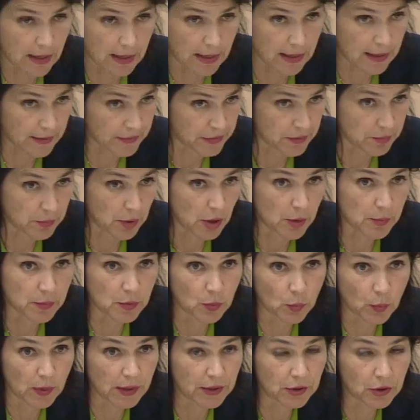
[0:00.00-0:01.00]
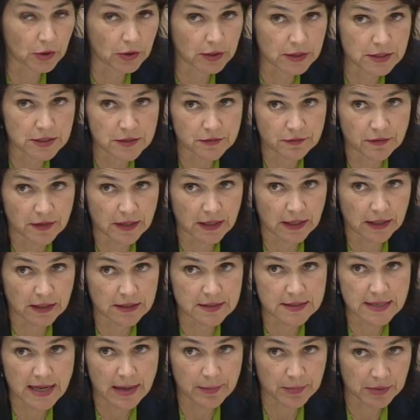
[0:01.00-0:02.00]
At the moment, we're not intervening
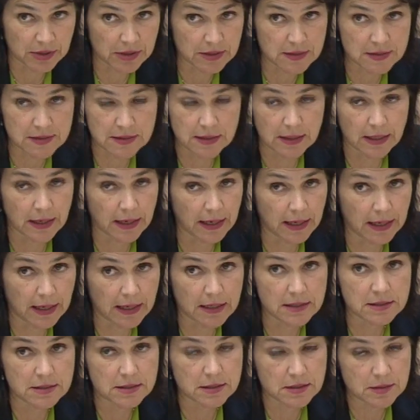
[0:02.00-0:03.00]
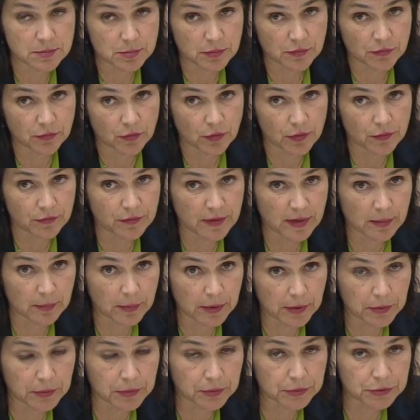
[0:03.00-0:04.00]
as amicus in any cases before the family
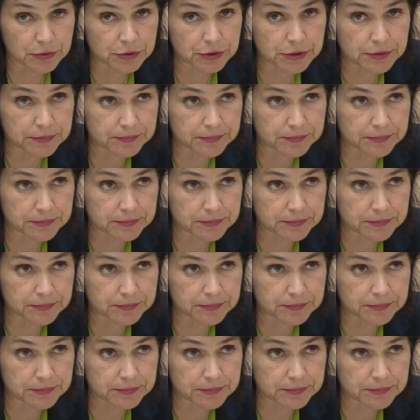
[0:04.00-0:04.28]
court.